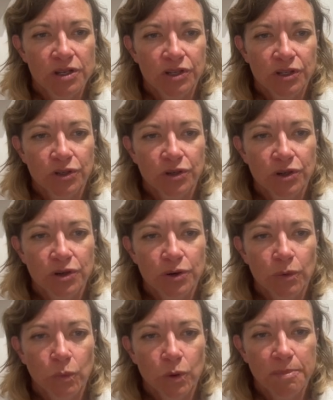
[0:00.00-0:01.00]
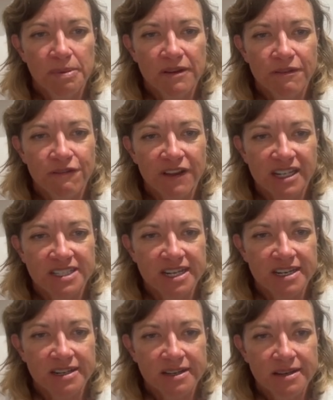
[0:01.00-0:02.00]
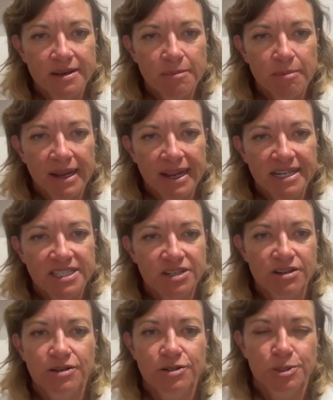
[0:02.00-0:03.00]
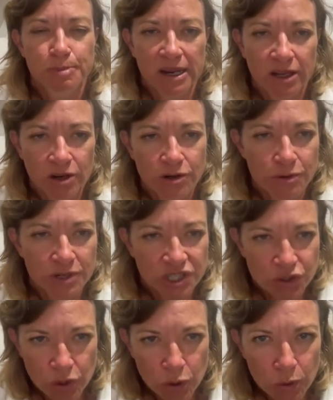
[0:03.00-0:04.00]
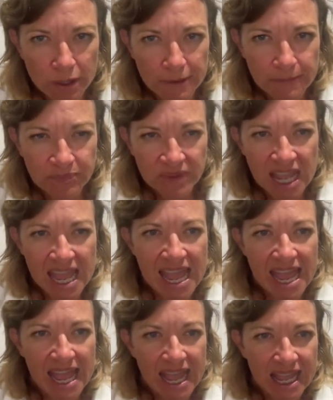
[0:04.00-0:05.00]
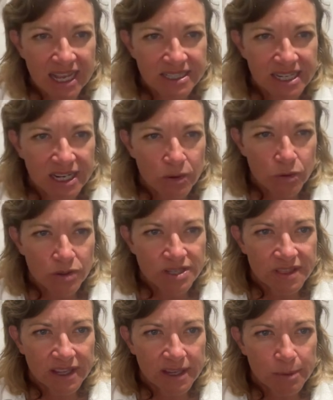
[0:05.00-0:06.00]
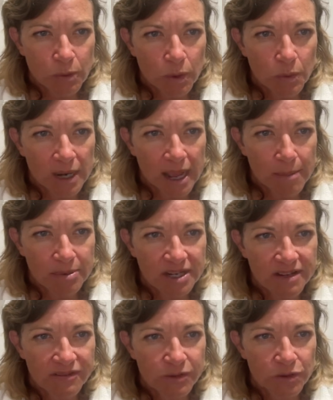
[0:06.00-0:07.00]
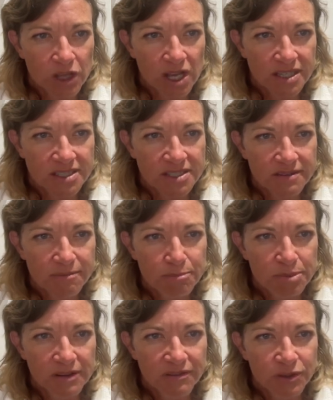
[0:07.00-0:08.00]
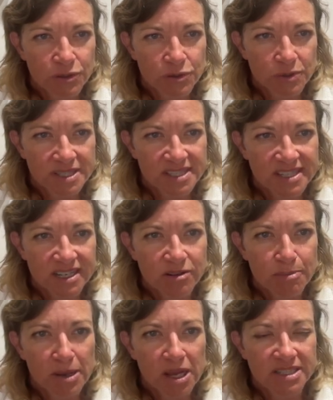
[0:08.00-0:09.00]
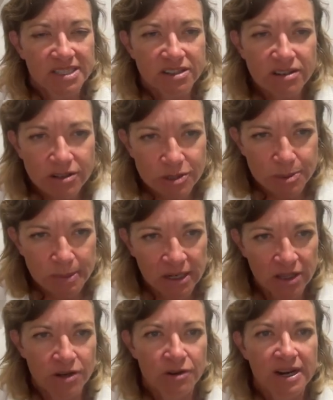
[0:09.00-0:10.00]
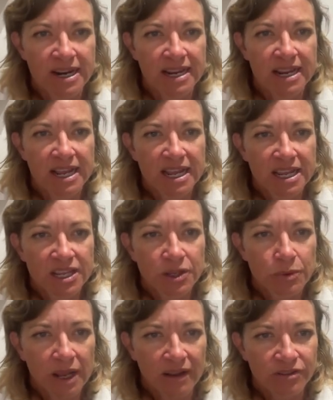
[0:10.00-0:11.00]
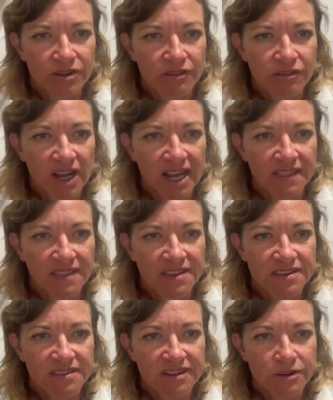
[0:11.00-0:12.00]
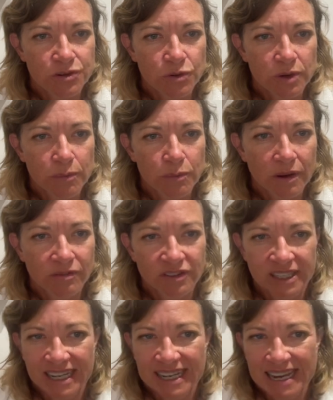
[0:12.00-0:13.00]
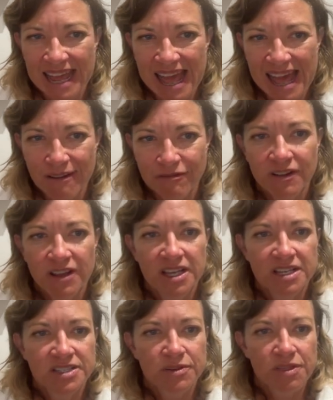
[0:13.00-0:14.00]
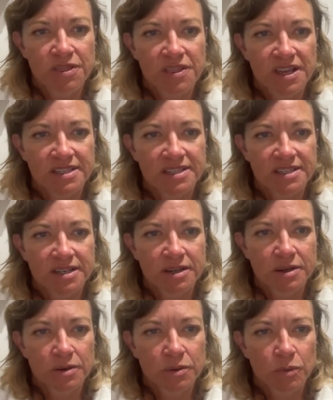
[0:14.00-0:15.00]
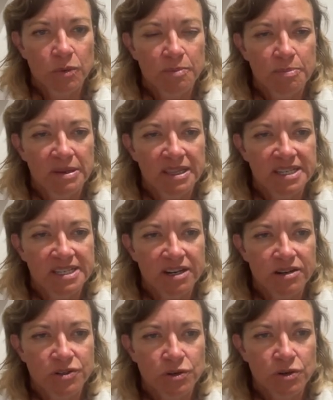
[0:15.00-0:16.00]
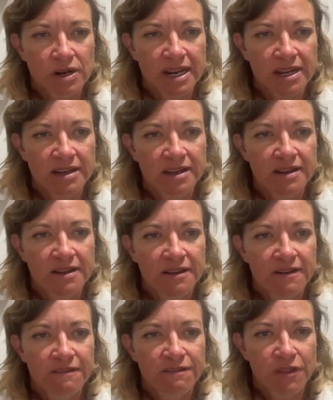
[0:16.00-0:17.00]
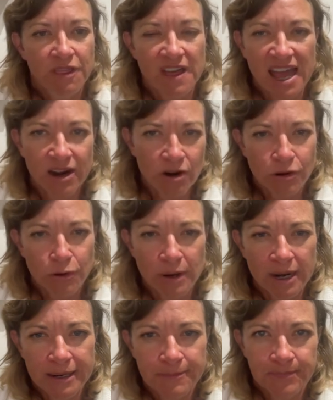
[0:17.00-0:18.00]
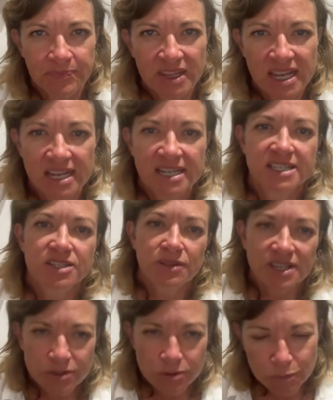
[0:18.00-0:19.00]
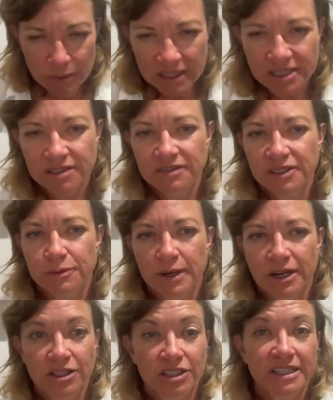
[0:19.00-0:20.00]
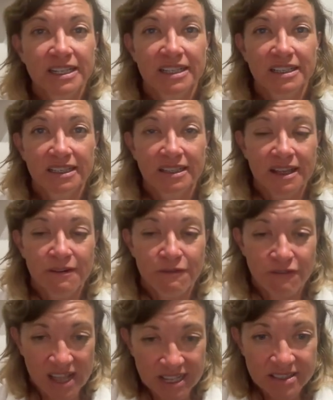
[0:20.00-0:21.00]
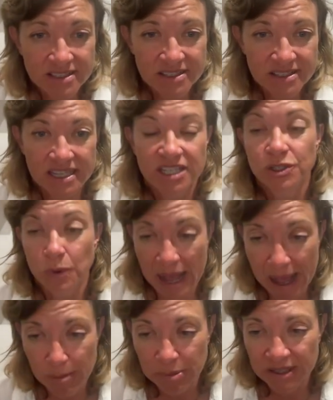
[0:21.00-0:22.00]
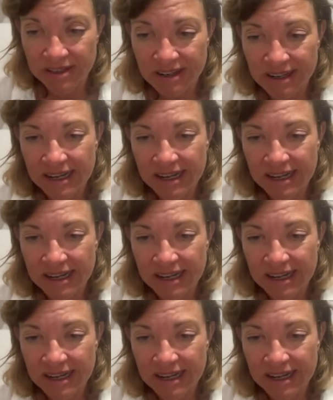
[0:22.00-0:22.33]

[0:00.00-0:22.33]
could or would be affected by anterior spinal artery stroke. And in order to think about what would happen if you lost blood flow to a single posterior spinal artery, you would have to divide this territory roughly in half. So this would be the territory for that artery. So these are relatively rare clinical events. They do happen,